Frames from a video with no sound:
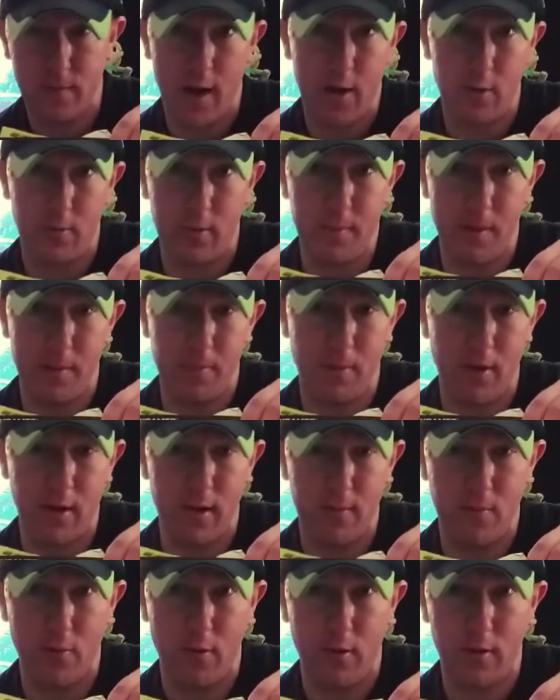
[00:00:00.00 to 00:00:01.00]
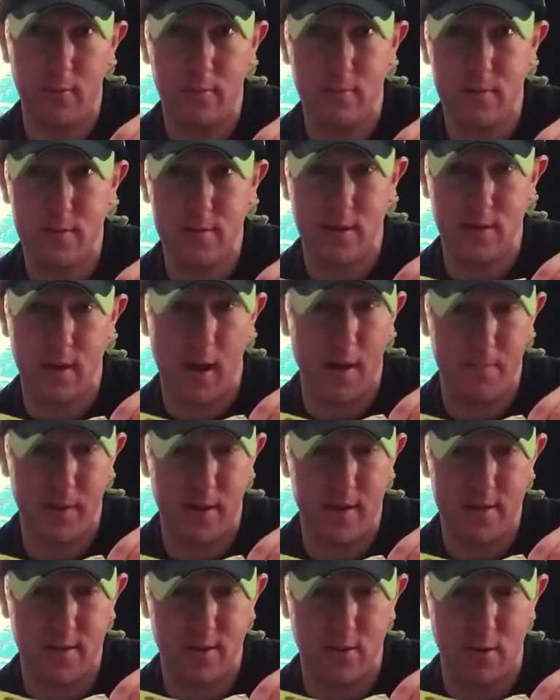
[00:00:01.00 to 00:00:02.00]
don't remember it anymore because I beat
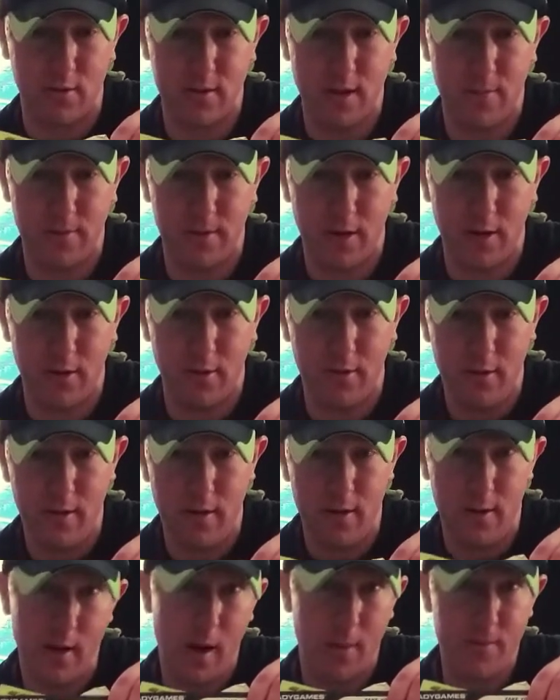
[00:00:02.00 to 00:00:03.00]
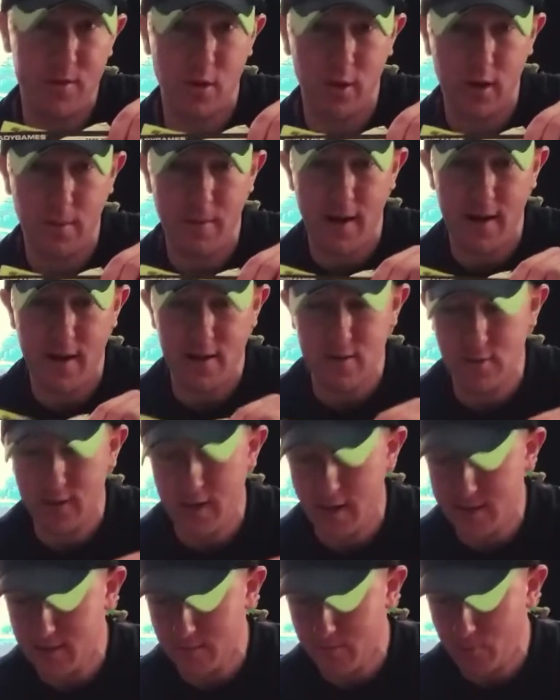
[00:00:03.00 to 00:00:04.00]
this a long time ago. I'm sure I'll get back into it
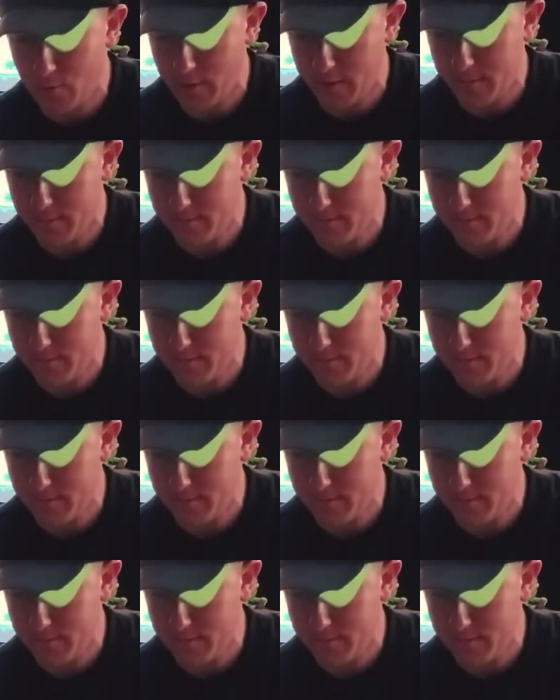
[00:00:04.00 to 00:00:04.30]
again at some point.